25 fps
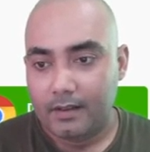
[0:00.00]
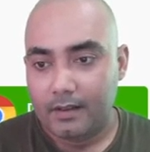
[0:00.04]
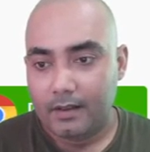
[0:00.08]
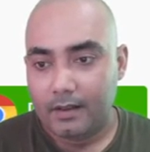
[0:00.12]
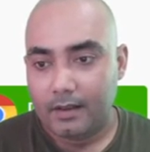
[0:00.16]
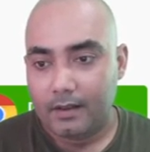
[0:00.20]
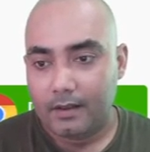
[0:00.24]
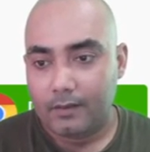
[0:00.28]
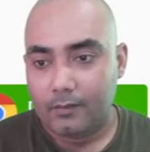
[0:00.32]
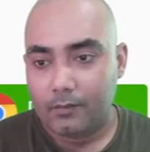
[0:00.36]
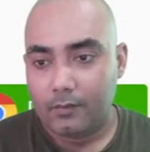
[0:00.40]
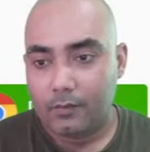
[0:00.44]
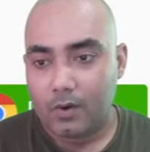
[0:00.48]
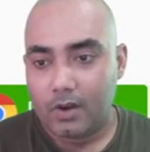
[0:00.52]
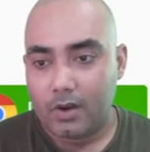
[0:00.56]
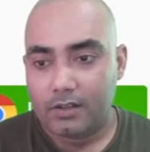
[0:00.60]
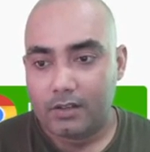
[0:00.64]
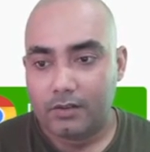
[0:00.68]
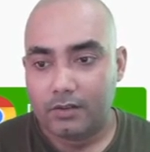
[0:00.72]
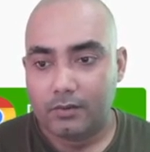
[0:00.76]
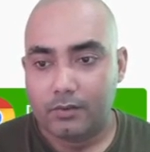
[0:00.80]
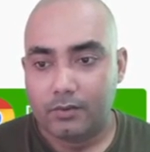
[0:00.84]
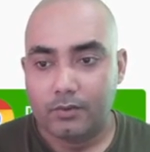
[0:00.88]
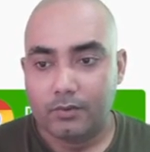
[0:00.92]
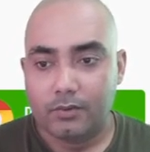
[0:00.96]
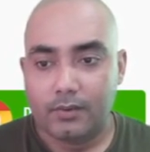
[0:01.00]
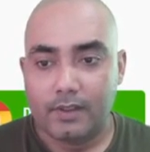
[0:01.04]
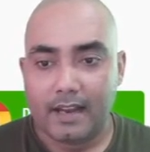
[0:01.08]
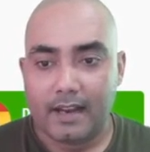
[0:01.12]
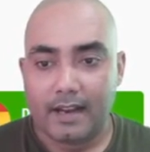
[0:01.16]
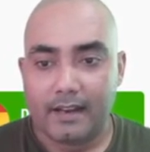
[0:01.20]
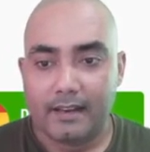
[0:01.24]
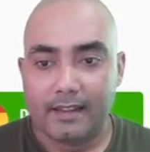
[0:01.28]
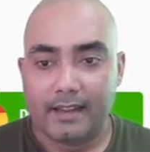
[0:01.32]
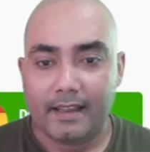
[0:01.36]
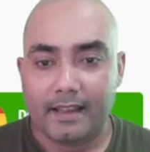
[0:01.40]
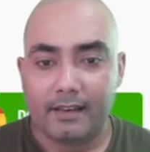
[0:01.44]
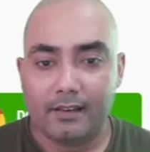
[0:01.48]
And once you do
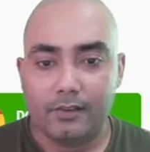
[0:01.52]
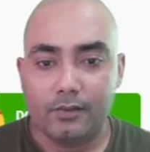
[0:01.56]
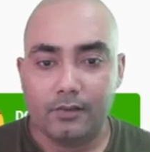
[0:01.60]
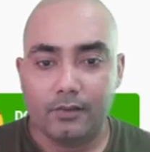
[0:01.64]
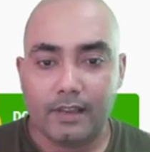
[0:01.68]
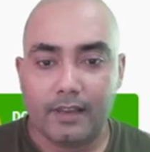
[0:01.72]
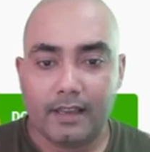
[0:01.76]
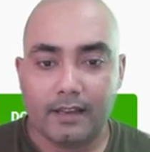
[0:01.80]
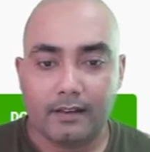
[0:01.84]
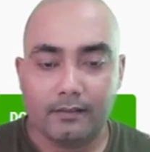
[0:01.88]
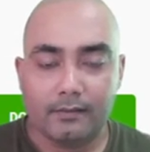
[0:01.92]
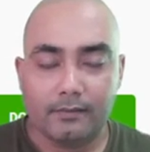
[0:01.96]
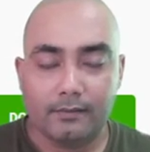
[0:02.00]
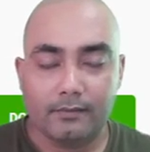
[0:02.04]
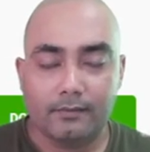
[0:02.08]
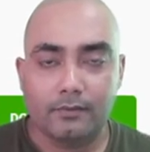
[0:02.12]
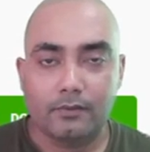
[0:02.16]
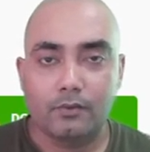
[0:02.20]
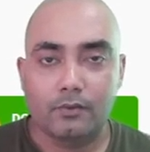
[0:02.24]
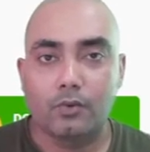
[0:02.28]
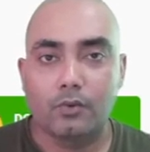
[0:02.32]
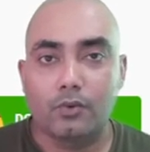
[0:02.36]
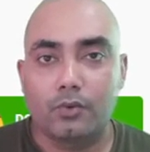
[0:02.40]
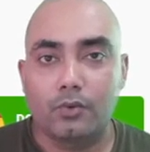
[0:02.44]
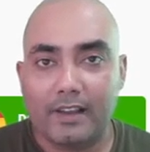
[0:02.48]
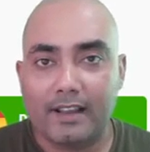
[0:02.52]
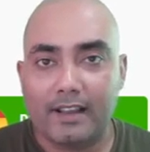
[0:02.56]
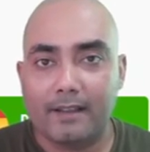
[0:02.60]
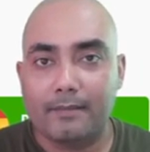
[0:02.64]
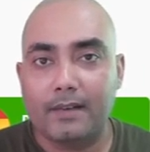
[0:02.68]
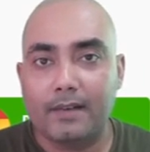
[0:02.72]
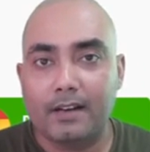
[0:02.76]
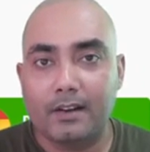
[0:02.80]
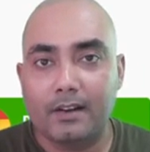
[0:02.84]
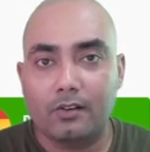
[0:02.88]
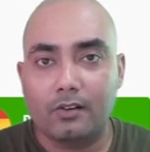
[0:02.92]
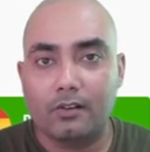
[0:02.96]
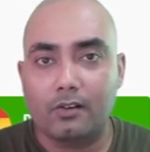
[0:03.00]
that, then you can go to
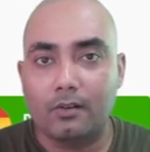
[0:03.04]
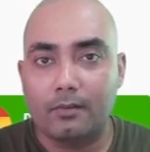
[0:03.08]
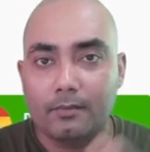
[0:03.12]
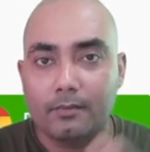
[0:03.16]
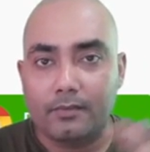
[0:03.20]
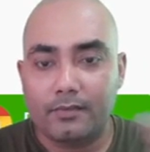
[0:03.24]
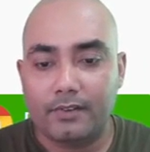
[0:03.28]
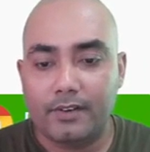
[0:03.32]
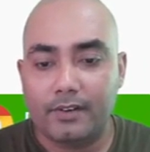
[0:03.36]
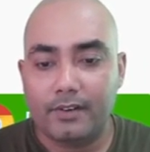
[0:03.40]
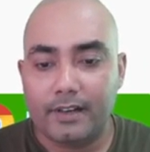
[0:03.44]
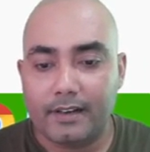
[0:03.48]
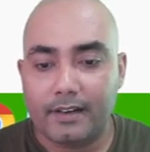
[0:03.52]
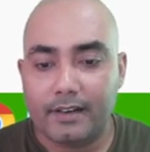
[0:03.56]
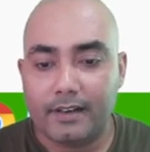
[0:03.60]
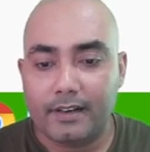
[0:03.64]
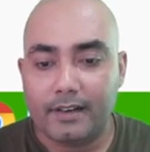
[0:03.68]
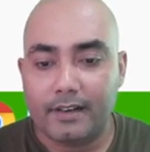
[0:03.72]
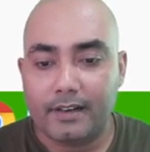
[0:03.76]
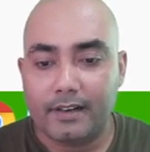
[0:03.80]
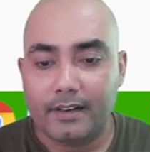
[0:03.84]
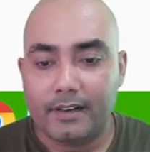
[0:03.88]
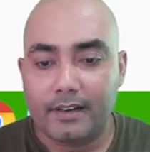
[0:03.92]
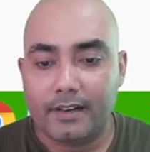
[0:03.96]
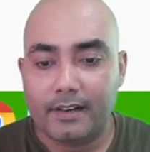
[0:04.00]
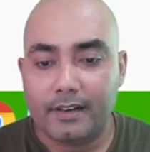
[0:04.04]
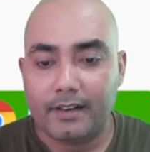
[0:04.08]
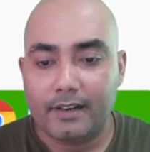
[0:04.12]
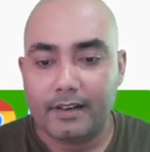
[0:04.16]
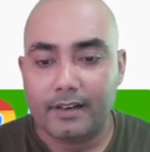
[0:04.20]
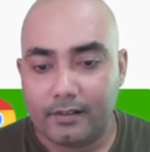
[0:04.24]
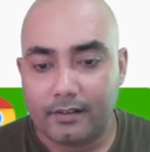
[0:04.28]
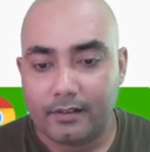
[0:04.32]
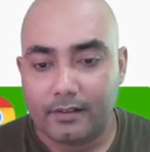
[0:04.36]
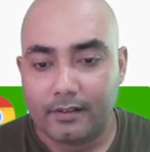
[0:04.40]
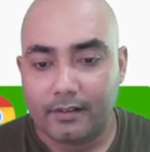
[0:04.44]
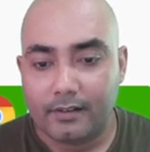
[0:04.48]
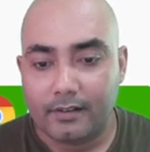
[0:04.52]
canva.com, create another
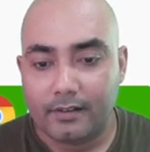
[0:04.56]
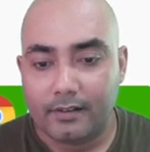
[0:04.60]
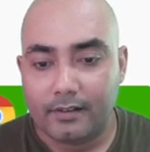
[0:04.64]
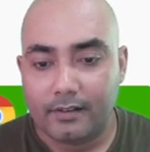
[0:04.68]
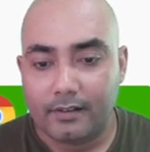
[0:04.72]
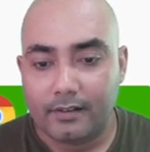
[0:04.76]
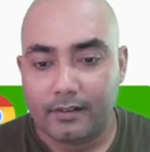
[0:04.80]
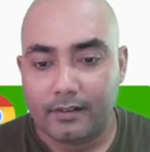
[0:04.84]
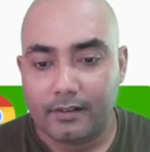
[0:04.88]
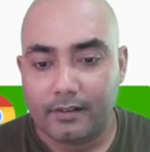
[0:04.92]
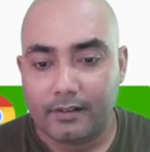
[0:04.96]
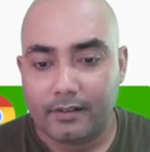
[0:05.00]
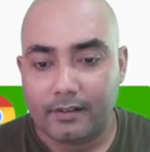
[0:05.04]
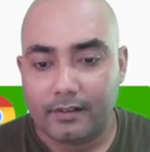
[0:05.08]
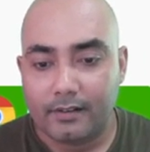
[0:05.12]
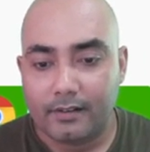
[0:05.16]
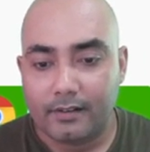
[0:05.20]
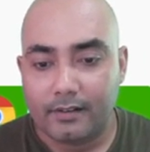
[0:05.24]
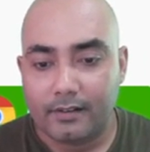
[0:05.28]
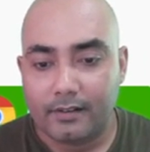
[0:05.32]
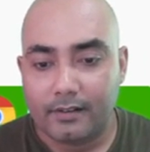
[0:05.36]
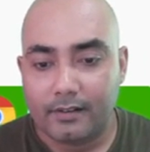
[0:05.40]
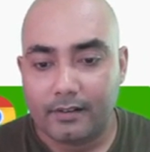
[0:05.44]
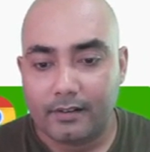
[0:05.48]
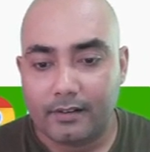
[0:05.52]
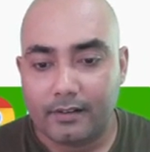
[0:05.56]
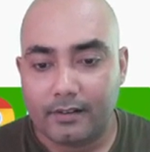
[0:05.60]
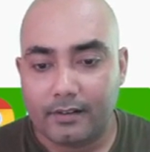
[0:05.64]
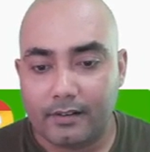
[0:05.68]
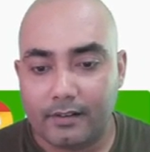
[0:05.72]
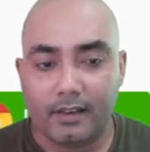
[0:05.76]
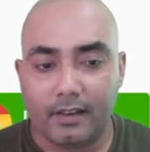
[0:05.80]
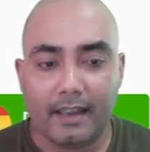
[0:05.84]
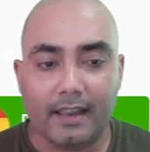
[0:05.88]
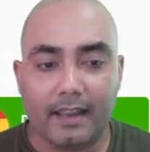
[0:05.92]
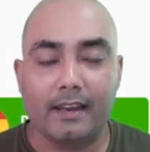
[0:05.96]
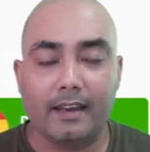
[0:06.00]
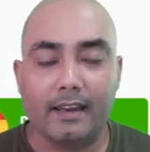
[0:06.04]
type of thumbnail. Okay,
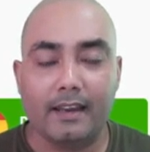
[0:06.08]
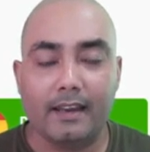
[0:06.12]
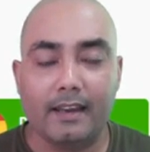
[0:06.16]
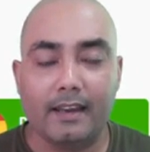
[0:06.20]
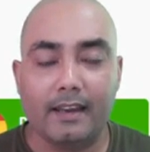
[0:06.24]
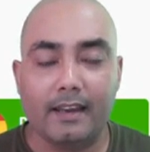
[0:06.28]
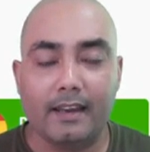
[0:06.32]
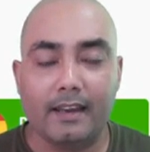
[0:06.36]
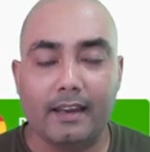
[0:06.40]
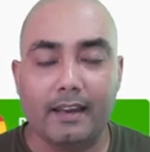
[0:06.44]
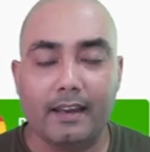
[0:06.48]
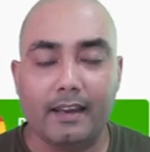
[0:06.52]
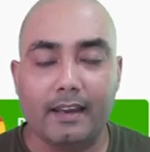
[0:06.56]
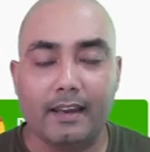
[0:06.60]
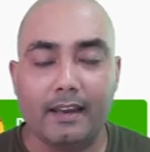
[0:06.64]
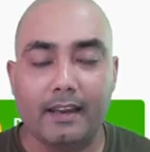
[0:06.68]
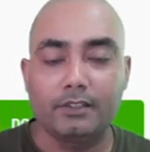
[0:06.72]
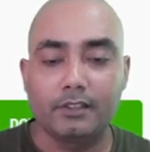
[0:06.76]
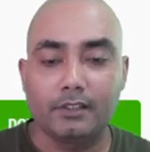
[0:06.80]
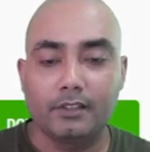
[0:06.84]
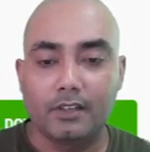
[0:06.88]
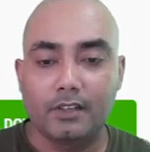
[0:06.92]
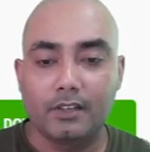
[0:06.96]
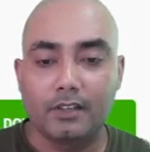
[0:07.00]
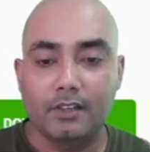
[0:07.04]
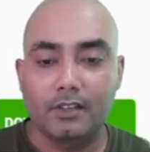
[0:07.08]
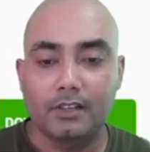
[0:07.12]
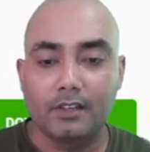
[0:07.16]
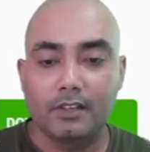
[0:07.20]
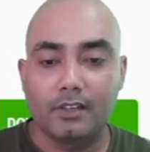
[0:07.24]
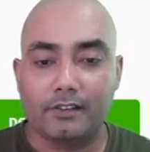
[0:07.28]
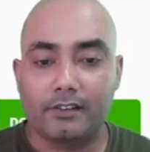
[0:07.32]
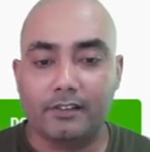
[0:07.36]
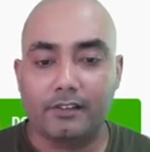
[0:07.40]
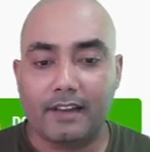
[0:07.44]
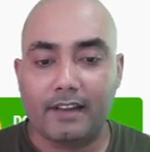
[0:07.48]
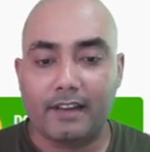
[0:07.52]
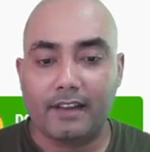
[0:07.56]
and a little bit
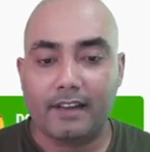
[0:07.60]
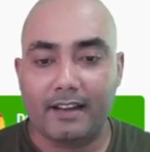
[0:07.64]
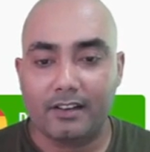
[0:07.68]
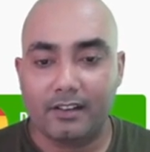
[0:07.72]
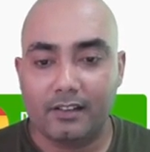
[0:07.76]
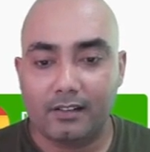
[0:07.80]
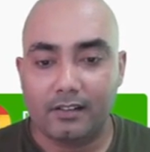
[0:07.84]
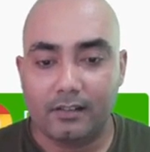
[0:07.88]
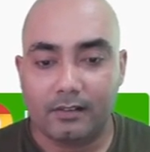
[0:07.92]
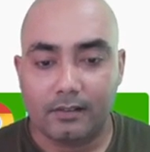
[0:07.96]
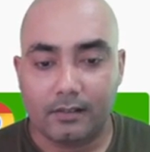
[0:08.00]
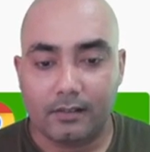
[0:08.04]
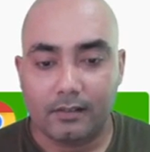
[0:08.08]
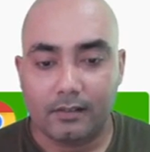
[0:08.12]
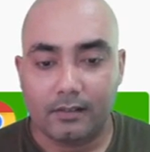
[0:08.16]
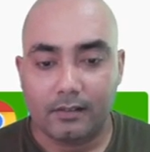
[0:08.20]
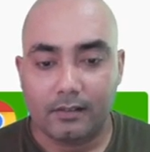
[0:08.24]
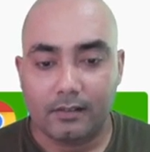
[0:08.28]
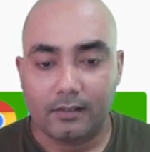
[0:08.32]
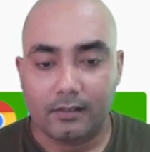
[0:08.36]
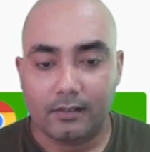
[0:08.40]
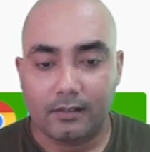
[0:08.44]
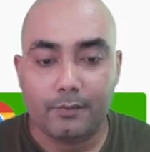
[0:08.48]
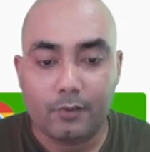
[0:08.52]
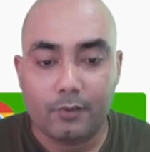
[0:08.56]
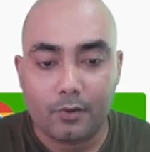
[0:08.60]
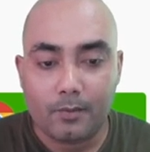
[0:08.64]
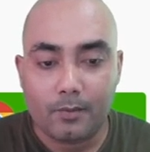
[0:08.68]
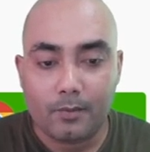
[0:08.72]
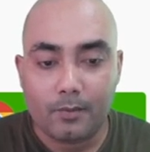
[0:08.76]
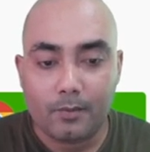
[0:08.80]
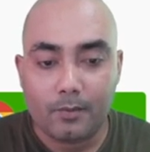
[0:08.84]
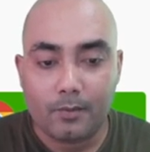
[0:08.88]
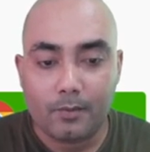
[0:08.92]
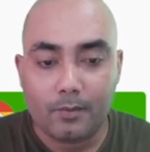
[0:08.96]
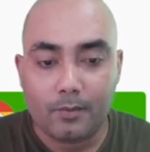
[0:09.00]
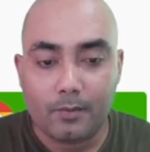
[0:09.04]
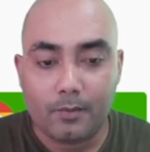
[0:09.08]
another title like crypto
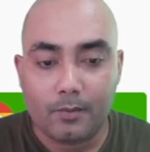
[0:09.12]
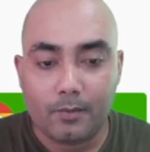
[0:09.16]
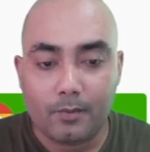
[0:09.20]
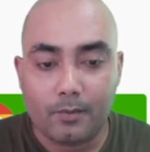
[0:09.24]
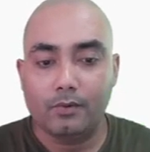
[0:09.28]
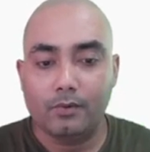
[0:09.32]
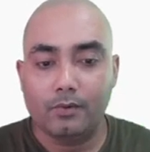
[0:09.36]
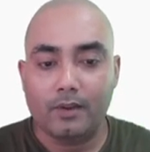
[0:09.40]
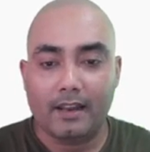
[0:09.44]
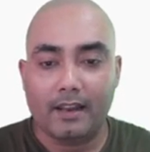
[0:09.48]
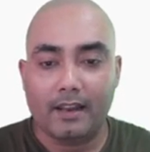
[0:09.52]
miner review and